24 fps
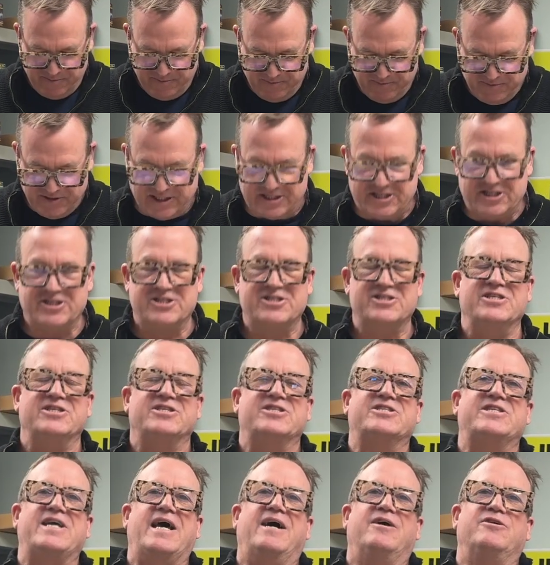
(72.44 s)
this is
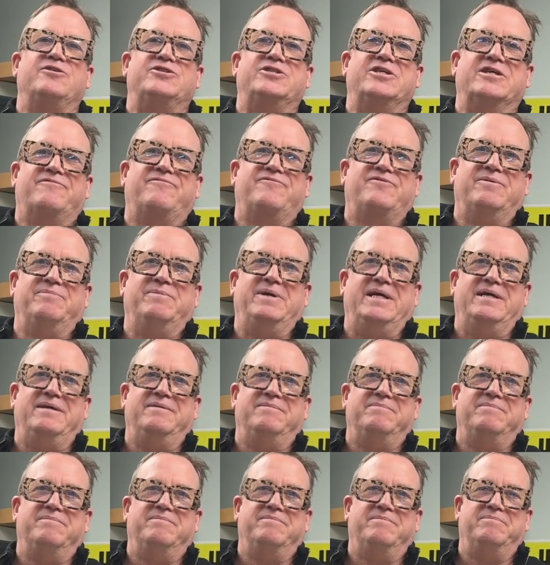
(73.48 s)
nostalgic for me,
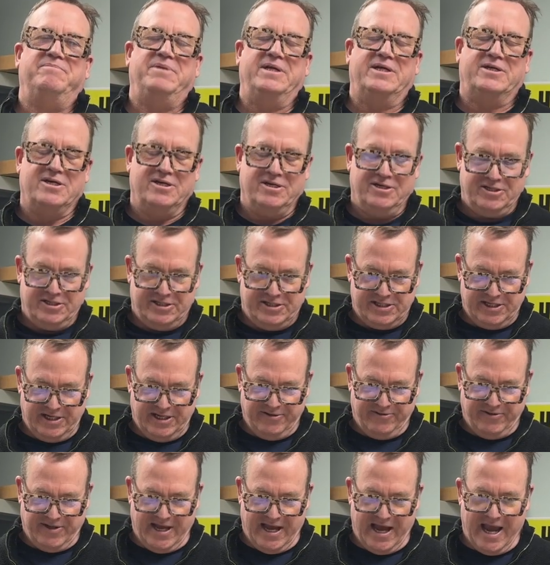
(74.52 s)
because
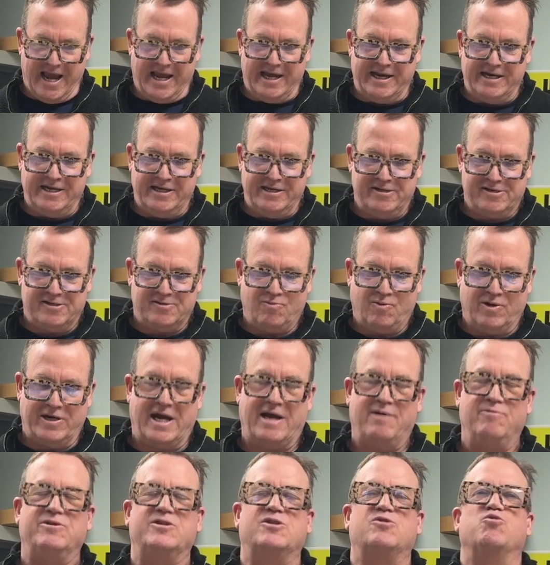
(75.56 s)
in the 80s, when
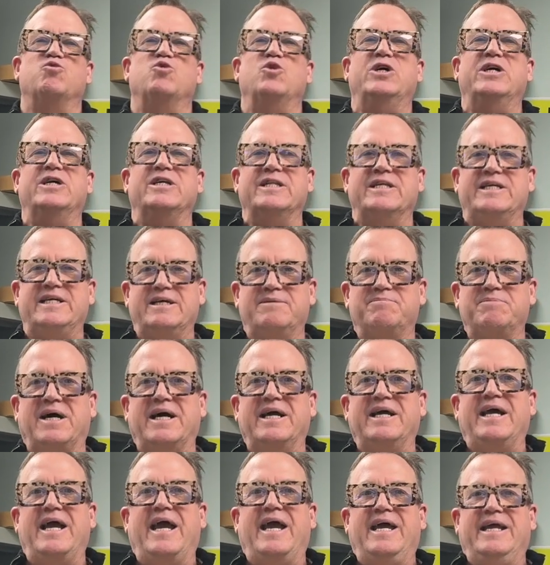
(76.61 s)
I was really in
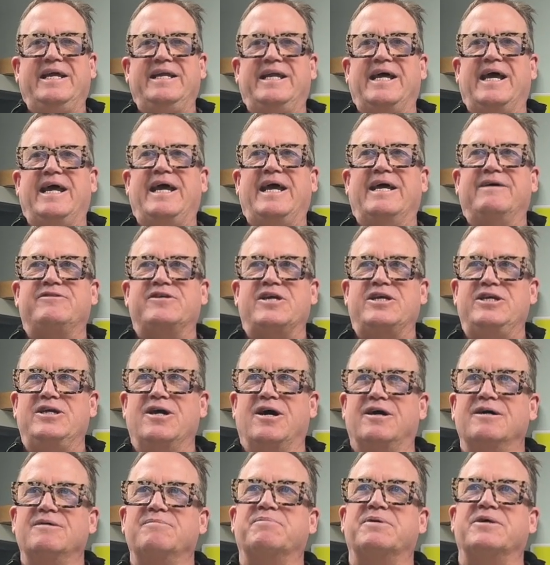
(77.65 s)
my heyday as a
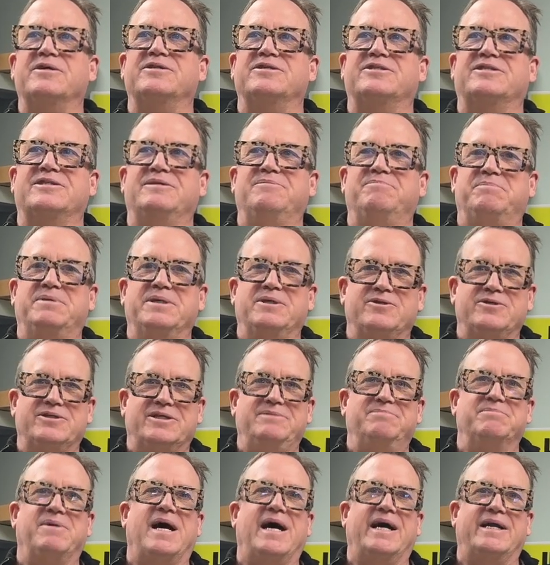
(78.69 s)
young person
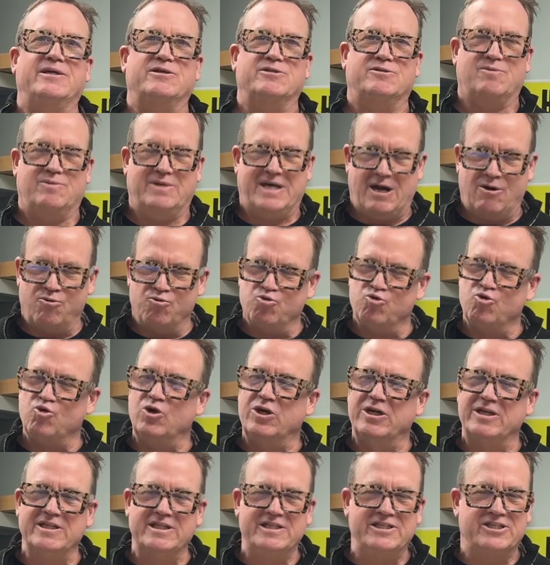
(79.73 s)
building models, when I
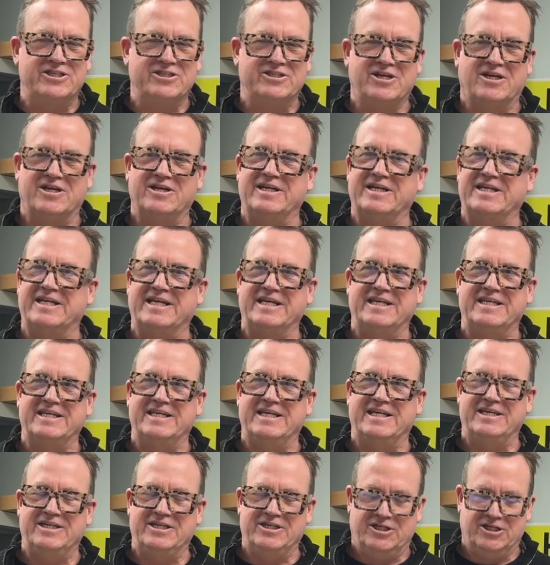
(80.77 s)
really started getting
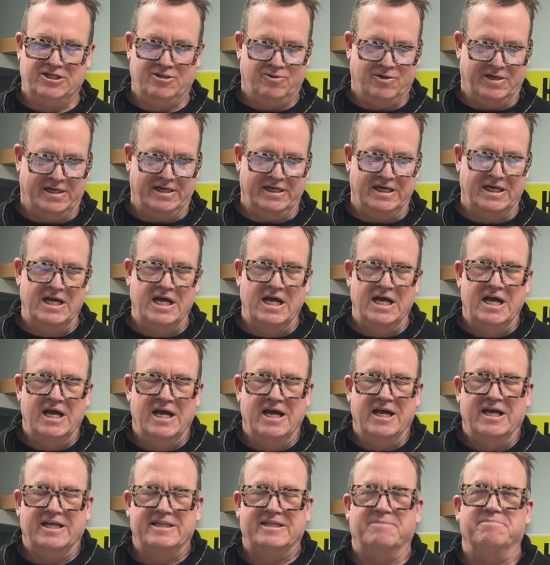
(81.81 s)
into it,
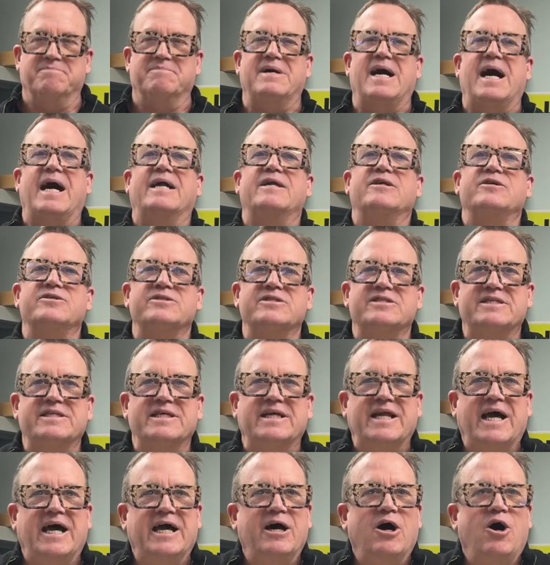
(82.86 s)
the models that
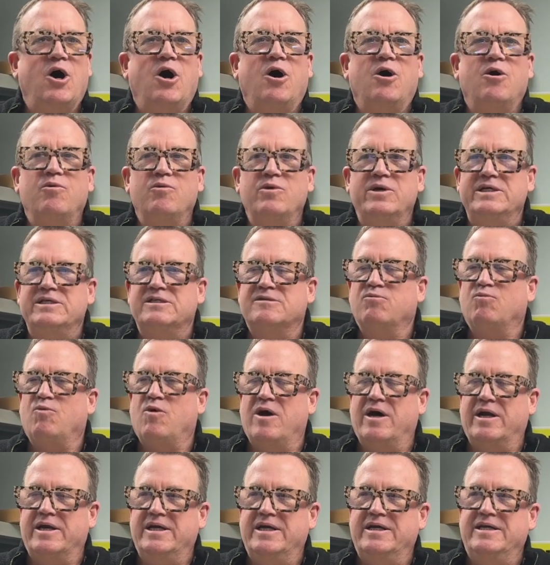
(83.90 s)
I always
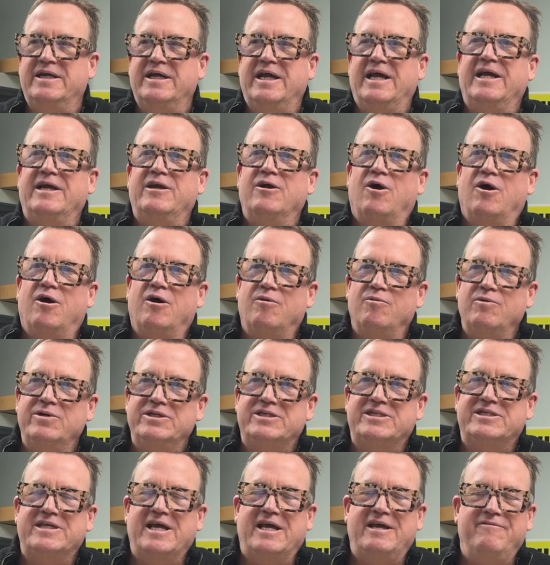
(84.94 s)
wanted and always
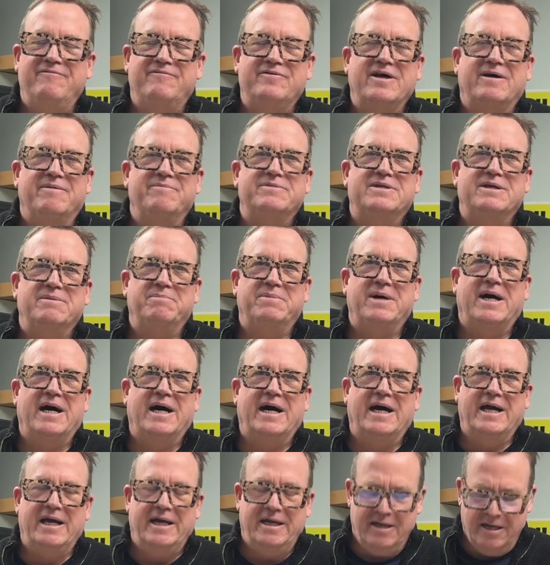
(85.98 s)
saved up to
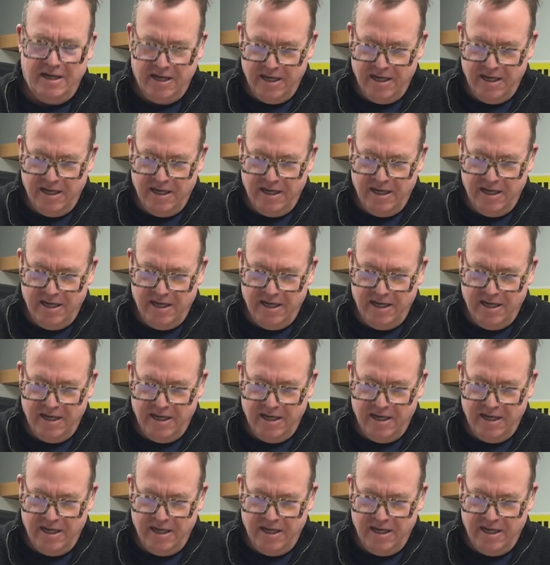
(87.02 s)
buy